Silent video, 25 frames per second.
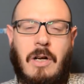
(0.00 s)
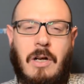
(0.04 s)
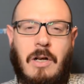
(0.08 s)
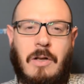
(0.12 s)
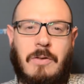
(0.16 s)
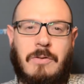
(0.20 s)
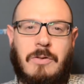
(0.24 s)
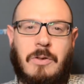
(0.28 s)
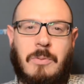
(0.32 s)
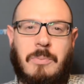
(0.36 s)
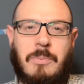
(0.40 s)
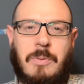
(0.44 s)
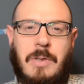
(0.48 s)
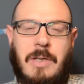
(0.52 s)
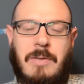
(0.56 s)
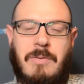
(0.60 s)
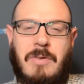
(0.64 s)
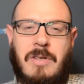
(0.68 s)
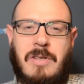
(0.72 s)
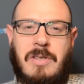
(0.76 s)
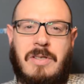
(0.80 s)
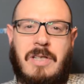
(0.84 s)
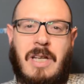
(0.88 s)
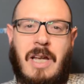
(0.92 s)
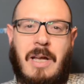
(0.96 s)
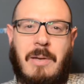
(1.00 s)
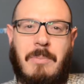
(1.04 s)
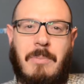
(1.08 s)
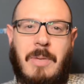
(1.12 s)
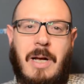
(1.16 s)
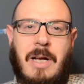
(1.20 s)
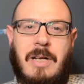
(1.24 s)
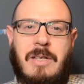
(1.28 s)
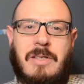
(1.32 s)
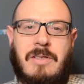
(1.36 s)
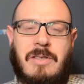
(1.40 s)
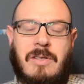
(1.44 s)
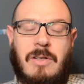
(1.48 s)
of their previous 10
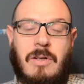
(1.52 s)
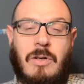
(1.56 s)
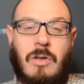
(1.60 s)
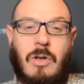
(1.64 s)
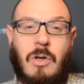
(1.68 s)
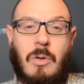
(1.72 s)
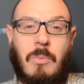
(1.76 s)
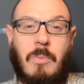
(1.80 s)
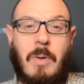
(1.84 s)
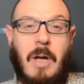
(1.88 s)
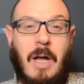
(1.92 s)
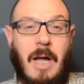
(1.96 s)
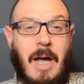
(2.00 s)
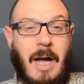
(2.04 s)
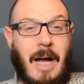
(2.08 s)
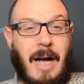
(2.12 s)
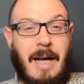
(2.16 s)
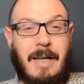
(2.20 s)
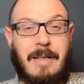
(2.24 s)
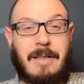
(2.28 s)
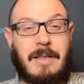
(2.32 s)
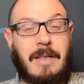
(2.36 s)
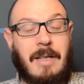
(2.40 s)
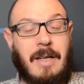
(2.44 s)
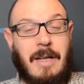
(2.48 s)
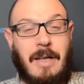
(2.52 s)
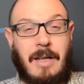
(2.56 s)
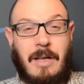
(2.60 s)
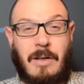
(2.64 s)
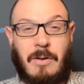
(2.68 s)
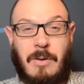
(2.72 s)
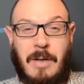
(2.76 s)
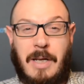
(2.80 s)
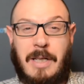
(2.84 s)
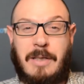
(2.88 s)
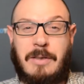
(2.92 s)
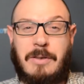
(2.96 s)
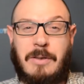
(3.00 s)
matches at home. And, you know,
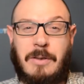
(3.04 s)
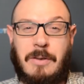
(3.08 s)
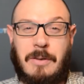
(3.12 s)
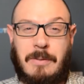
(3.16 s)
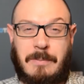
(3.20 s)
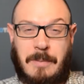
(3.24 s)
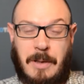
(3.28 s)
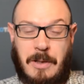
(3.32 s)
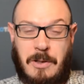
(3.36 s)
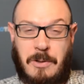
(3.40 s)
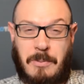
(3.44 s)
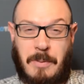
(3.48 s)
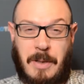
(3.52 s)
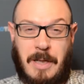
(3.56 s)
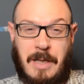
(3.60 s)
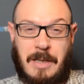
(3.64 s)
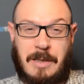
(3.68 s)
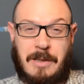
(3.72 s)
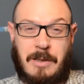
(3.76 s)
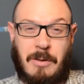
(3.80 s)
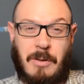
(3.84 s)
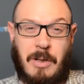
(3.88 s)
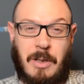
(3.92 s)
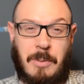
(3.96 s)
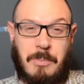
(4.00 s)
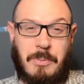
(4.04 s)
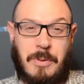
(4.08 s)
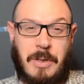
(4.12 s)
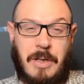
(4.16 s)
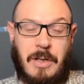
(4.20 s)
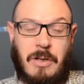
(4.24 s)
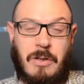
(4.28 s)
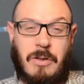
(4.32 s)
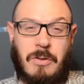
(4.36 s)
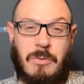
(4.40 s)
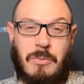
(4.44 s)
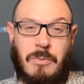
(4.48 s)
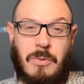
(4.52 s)
Inter as well, they're on a pretty
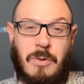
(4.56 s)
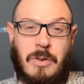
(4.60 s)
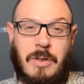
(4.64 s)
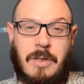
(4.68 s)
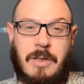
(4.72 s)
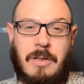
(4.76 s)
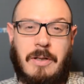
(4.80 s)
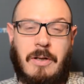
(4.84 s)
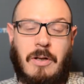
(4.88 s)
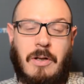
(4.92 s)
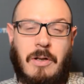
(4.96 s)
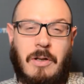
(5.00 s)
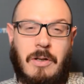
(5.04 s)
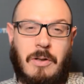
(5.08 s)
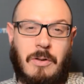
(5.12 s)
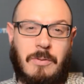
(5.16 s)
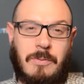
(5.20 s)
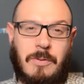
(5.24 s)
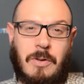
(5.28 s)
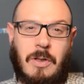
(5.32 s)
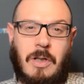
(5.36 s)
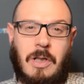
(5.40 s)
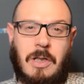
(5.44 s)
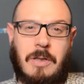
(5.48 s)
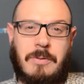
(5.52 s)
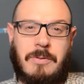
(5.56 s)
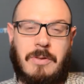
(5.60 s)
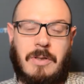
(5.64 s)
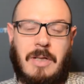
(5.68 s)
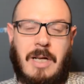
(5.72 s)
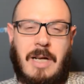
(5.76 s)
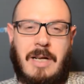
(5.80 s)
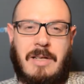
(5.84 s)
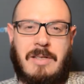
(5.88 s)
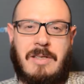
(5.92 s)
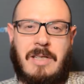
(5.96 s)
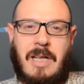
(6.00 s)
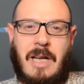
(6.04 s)
good run. Overall, of their
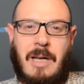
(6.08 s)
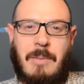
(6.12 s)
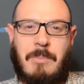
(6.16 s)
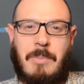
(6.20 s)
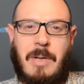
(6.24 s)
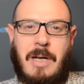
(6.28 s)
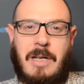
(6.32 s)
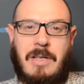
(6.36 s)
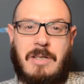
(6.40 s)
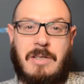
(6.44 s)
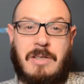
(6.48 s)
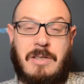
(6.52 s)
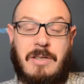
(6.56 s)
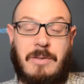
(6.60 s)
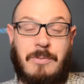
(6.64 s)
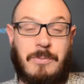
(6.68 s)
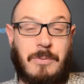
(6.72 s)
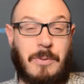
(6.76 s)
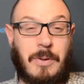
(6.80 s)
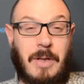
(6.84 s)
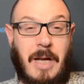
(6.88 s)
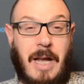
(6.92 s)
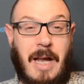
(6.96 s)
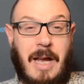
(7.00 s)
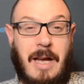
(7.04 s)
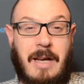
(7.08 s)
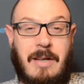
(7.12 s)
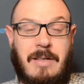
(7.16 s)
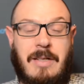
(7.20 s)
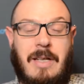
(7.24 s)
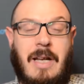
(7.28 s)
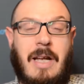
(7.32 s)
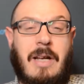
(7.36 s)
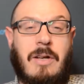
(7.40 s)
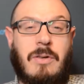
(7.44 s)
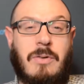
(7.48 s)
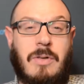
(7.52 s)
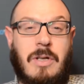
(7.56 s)
last 10 matches, they've won 8
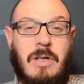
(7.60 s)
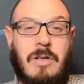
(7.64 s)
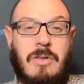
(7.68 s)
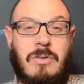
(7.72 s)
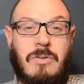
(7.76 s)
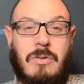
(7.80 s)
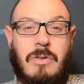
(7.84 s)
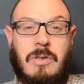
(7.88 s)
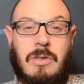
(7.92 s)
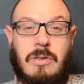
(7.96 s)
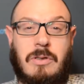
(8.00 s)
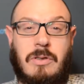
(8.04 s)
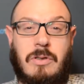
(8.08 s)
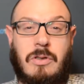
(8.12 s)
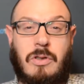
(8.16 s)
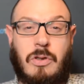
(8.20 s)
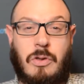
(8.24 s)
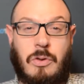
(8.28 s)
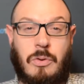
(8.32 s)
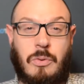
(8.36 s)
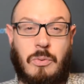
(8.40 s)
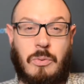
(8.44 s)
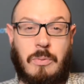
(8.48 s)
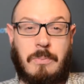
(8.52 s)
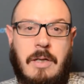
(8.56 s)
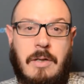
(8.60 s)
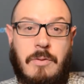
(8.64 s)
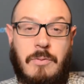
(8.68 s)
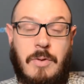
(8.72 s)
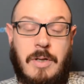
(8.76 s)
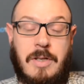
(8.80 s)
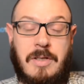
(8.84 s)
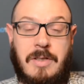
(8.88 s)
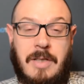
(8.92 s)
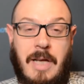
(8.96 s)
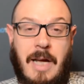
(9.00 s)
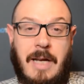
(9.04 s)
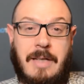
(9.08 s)
and only drawn 2. In
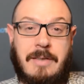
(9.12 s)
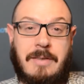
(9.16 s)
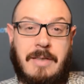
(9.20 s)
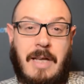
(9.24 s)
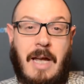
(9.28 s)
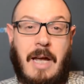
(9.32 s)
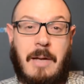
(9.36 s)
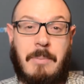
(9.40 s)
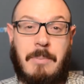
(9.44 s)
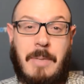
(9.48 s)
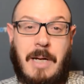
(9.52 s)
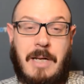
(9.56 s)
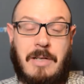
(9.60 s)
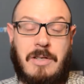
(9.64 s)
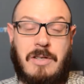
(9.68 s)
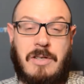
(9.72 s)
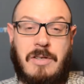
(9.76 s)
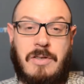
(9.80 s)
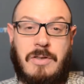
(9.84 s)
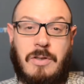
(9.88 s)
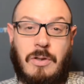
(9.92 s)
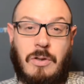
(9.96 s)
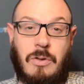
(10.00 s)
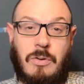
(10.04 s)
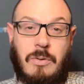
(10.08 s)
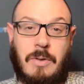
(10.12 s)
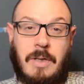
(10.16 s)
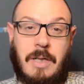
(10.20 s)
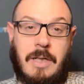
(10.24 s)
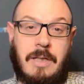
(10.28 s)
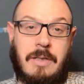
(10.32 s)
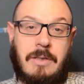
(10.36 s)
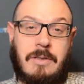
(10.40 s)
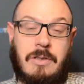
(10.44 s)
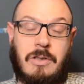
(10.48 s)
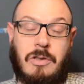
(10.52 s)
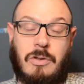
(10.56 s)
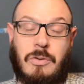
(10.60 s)
recent head-to-head matches, though,
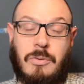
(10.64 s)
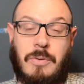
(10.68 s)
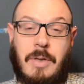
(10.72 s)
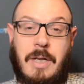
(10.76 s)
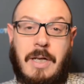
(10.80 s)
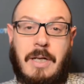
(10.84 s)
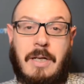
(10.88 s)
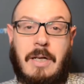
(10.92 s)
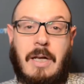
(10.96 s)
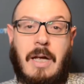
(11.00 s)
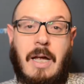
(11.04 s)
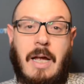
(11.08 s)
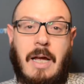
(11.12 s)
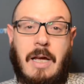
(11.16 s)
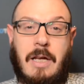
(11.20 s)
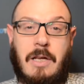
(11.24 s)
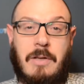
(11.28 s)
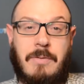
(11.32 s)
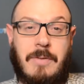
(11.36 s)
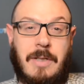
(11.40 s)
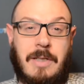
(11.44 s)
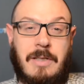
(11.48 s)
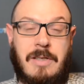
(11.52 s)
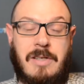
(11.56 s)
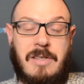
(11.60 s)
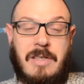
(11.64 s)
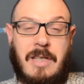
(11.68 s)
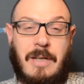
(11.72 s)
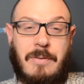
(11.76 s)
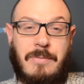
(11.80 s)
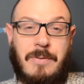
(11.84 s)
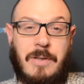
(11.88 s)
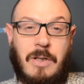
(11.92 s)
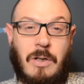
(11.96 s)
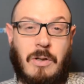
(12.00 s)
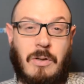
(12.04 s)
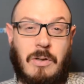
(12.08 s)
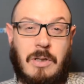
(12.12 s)
in Turin, Juventus
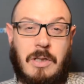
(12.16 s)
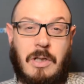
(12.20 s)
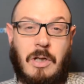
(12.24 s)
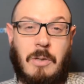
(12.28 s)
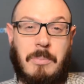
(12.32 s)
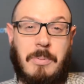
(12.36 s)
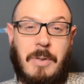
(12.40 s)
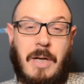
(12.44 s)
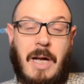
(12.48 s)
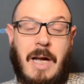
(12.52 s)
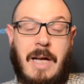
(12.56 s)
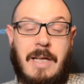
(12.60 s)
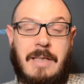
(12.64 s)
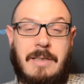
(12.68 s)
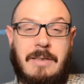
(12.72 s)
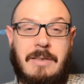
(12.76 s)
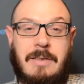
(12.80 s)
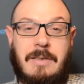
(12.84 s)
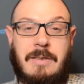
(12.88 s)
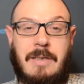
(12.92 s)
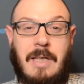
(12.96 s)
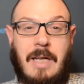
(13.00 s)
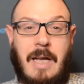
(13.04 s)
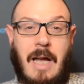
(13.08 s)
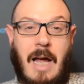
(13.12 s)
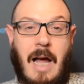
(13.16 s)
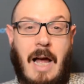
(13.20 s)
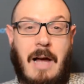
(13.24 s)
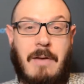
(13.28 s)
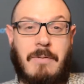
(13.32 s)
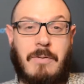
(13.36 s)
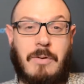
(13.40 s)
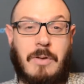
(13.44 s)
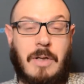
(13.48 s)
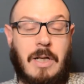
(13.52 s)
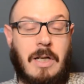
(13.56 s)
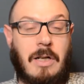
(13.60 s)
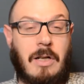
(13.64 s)
definitely hold the upper hand. They have
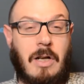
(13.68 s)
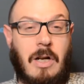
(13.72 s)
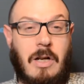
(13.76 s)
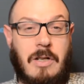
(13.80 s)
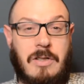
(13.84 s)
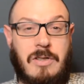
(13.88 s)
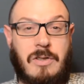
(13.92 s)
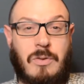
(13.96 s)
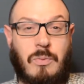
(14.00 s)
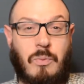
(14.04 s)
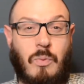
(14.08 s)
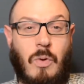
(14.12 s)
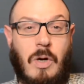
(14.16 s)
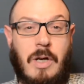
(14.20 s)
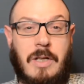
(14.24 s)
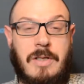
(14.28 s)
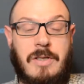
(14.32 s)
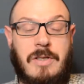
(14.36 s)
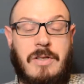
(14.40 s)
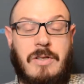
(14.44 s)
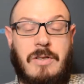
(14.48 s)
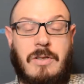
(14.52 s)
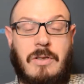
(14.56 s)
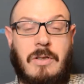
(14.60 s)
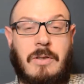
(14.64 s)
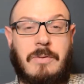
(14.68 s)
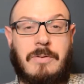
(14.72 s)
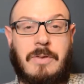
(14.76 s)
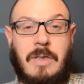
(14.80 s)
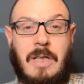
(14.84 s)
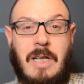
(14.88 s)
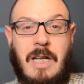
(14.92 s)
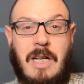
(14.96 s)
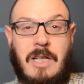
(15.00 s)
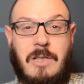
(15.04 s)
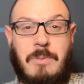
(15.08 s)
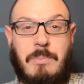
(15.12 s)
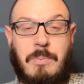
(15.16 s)
only lost once of the
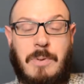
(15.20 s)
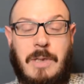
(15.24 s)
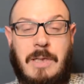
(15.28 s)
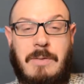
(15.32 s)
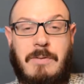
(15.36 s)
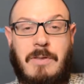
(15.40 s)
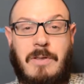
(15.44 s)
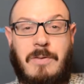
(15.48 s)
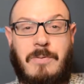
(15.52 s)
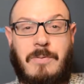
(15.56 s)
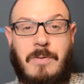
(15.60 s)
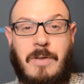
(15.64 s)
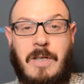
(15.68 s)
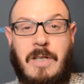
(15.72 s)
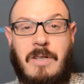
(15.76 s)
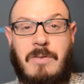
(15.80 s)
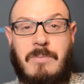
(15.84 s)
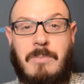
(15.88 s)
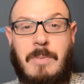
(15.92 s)
last previous 5